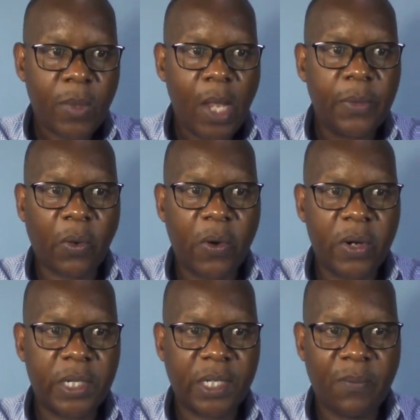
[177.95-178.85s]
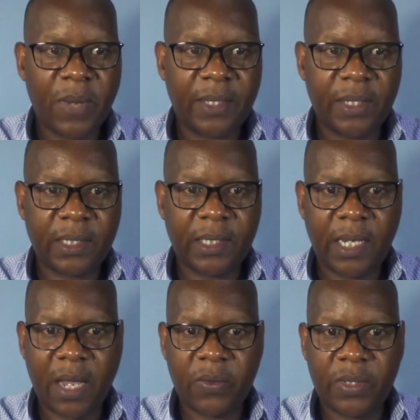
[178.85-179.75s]
the correlation matrix
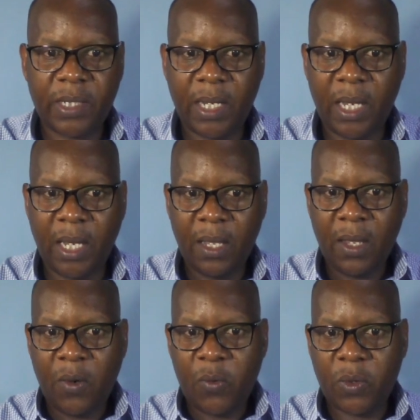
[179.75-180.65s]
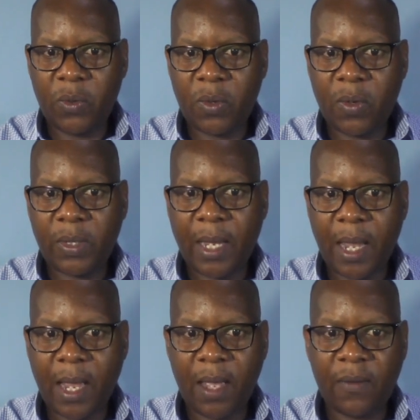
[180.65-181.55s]
here. You see we do not
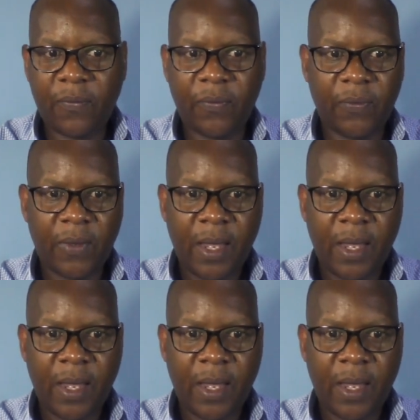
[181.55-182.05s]
have